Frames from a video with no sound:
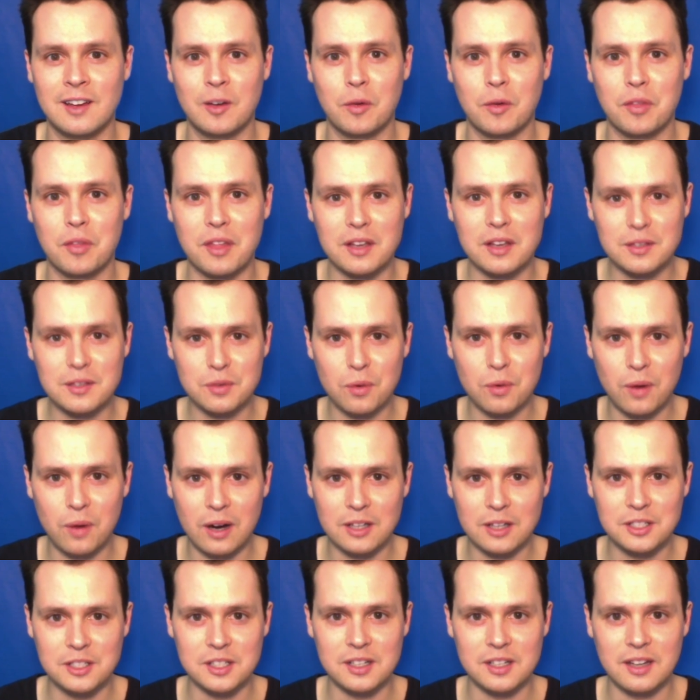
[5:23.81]
Well, thanks for
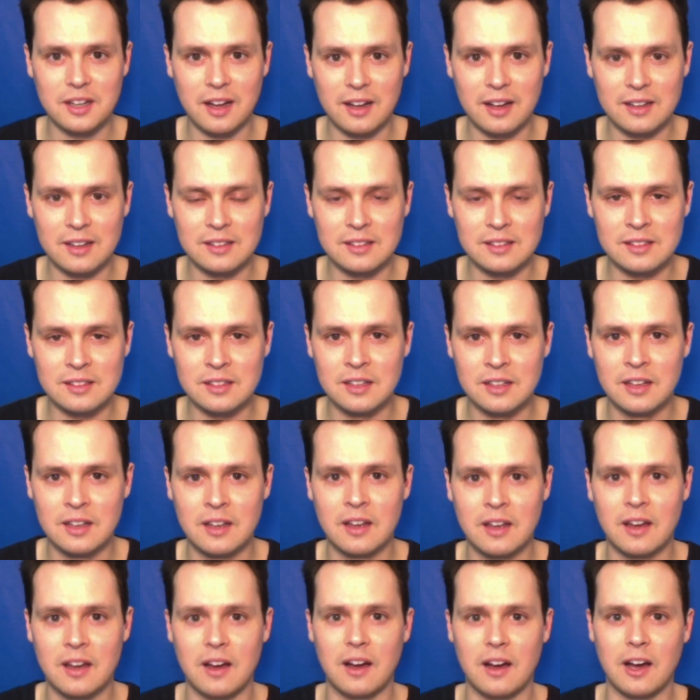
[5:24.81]
watching, guys.
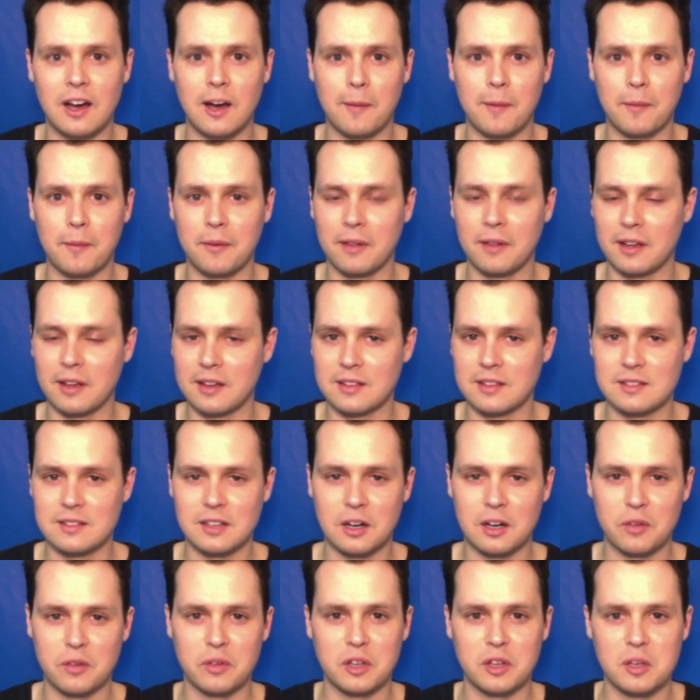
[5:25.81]
Like I
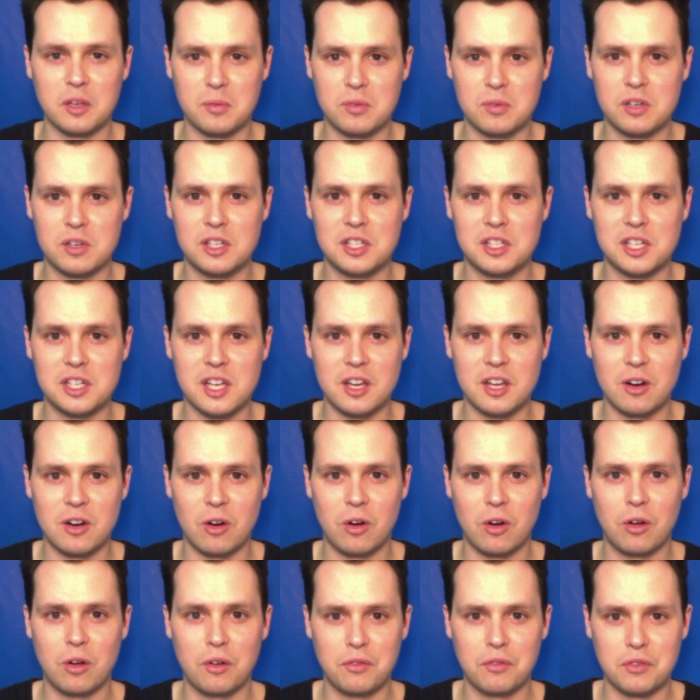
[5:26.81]
said, I really appreciate
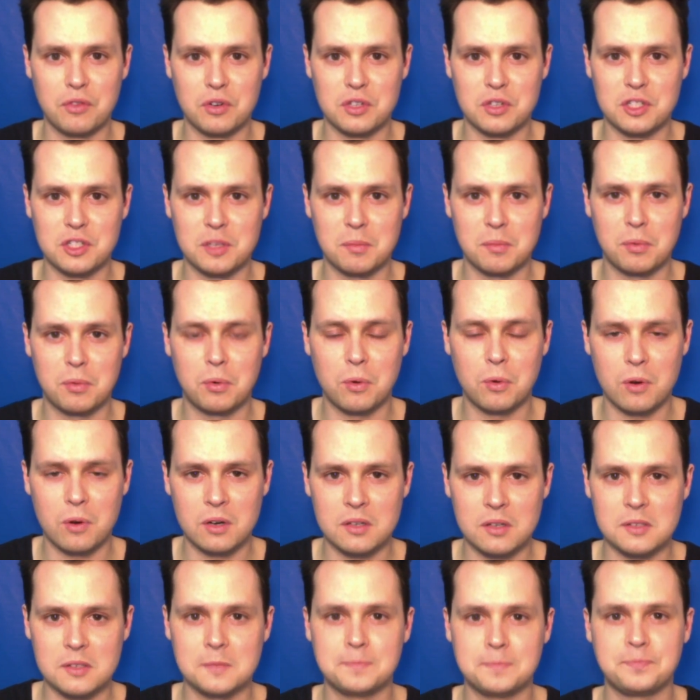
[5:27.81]
all of your
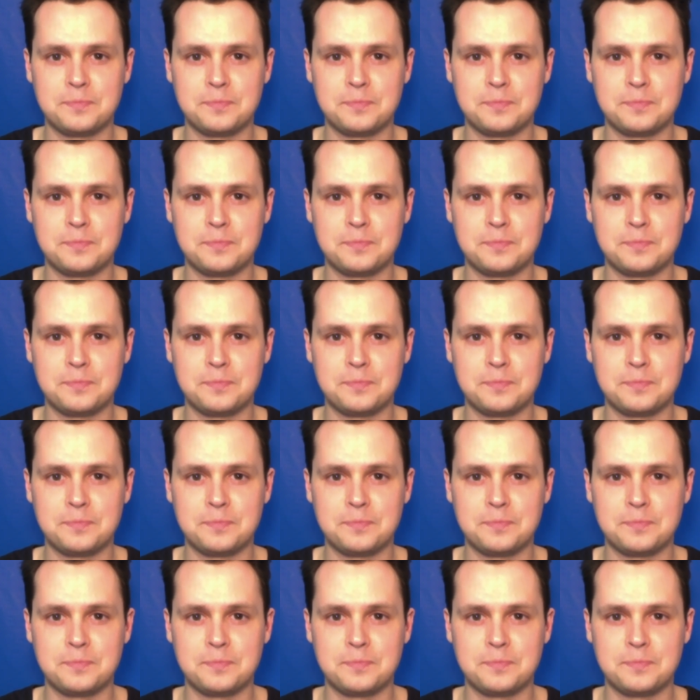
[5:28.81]
support.